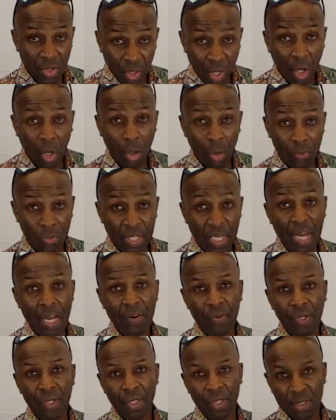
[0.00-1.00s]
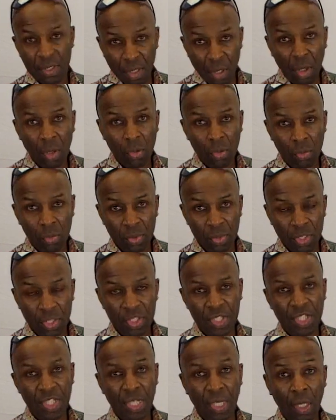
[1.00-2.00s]
at the area as a whole to
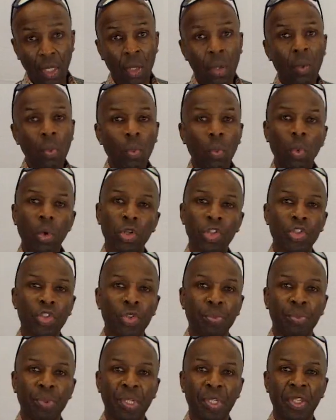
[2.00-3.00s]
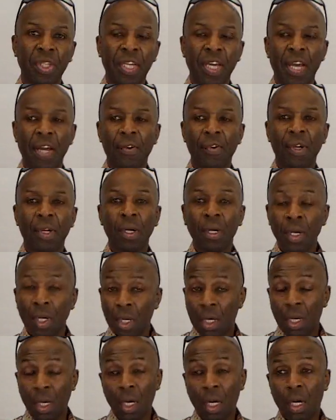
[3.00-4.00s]
see what should be in the area,
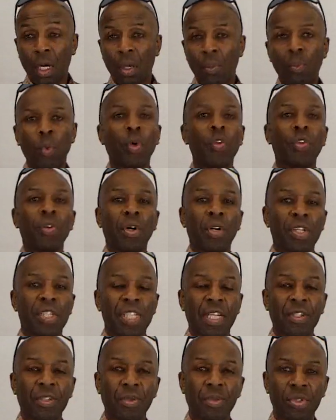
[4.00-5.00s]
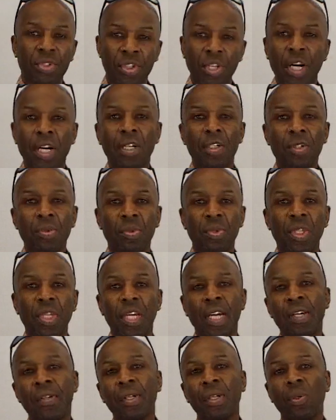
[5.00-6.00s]
what the architectural styles were in the
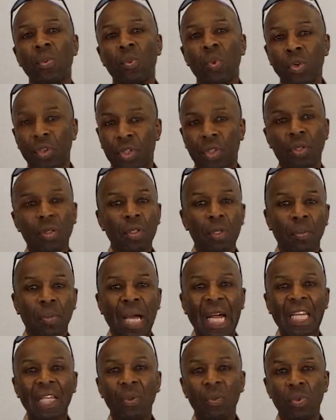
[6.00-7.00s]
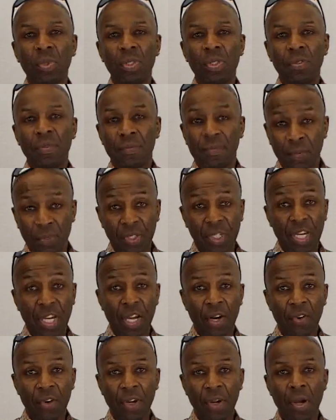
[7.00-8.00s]
area, what the colour palette was for the
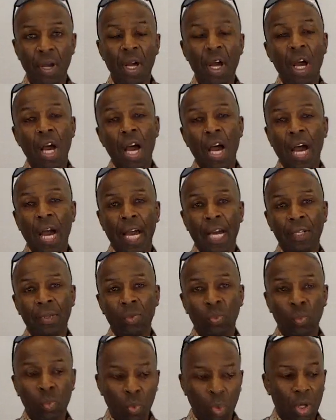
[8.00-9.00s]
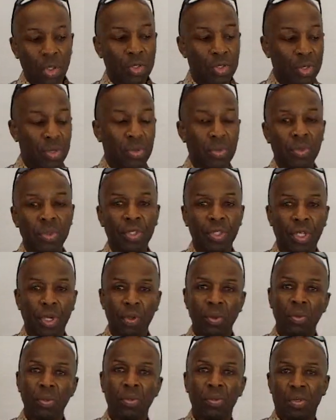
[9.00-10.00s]
area, and what, you
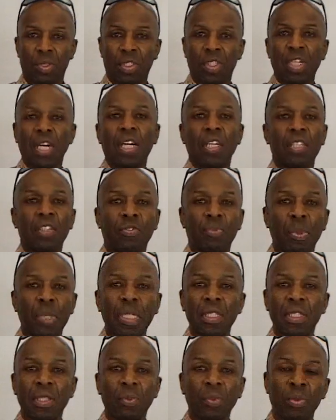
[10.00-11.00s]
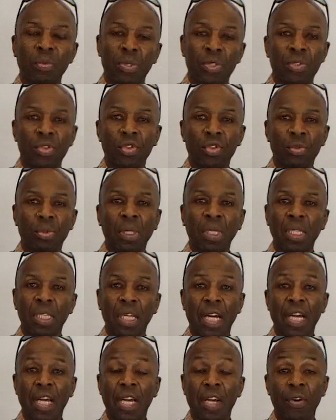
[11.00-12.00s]
know, style of building would be suitable in
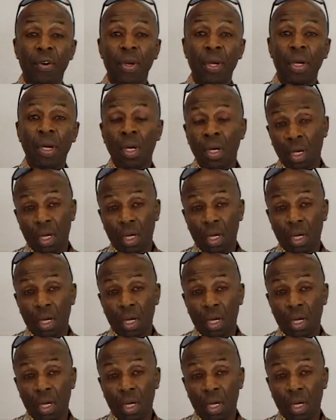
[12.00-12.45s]
that area.